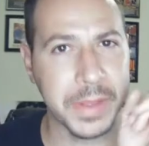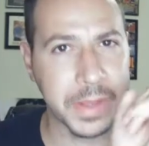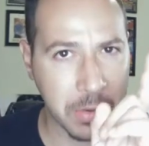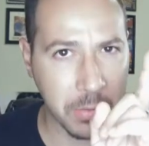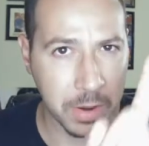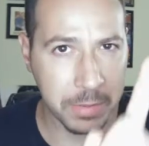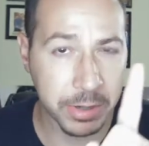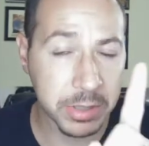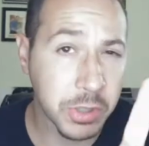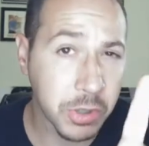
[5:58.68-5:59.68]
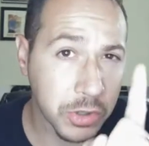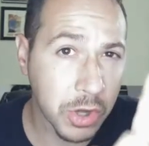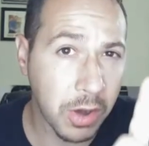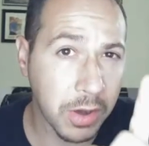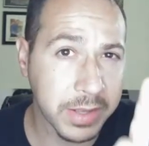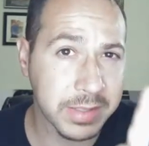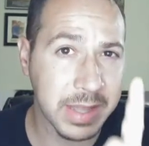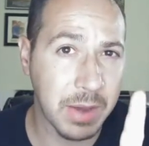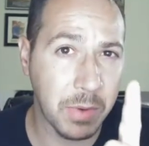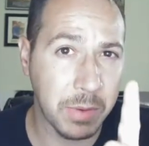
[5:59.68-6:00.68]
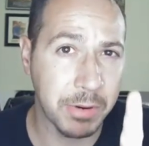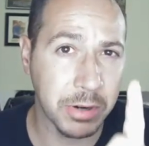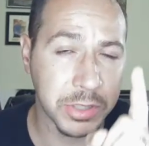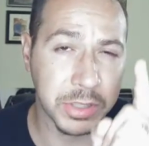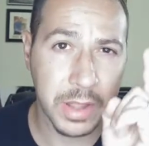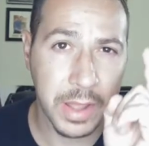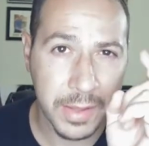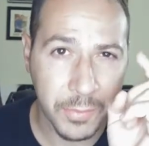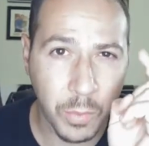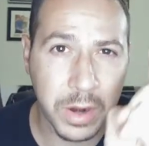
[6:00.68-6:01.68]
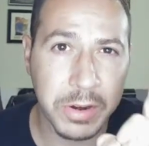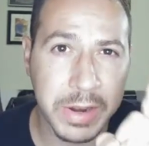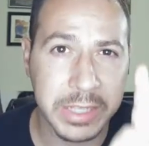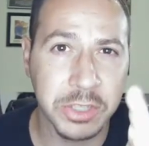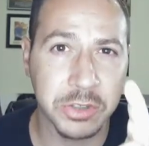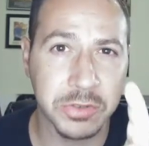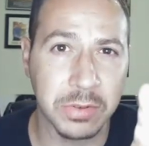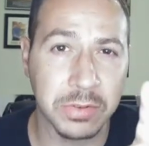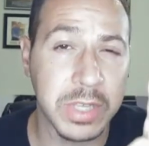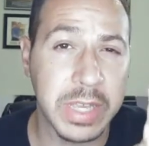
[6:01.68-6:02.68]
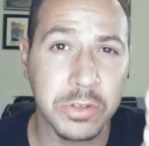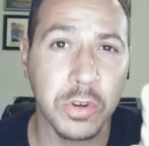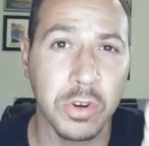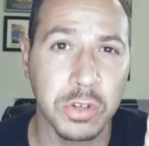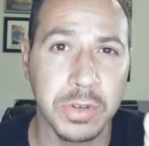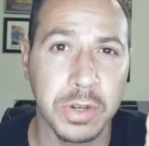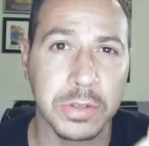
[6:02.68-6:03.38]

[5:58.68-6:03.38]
But think of that one person. You're talking to that one person. What are his struggles, his or her